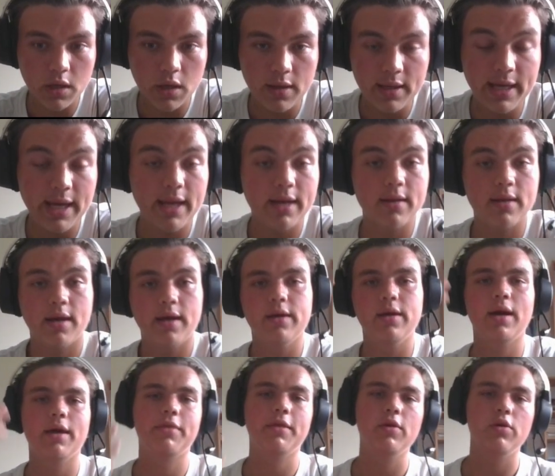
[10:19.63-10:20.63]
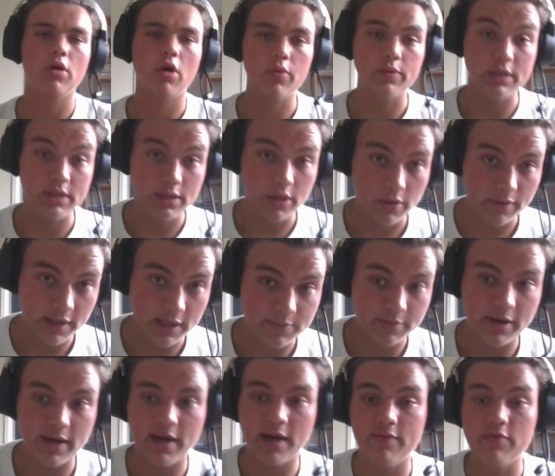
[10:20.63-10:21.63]
again, I think you already know that,
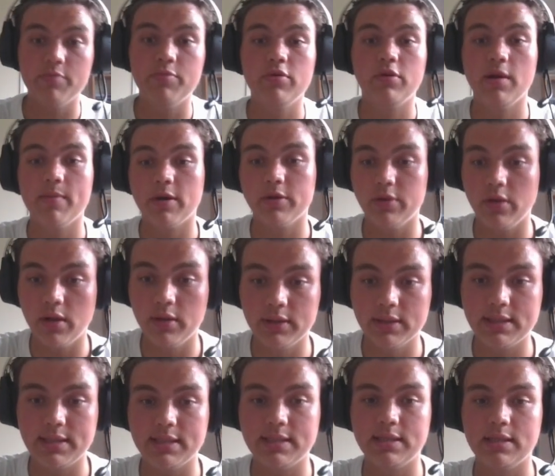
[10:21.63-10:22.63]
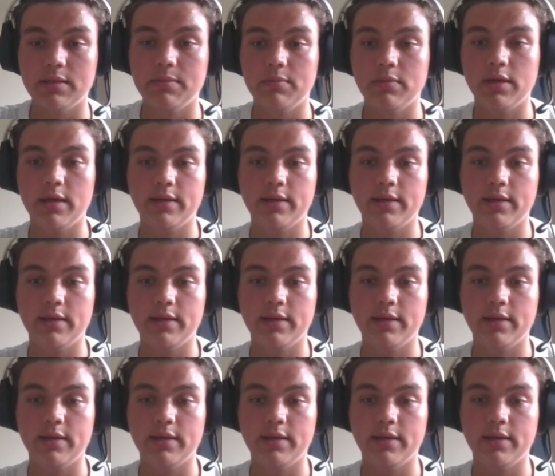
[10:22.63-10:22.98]
but I have a book about the London system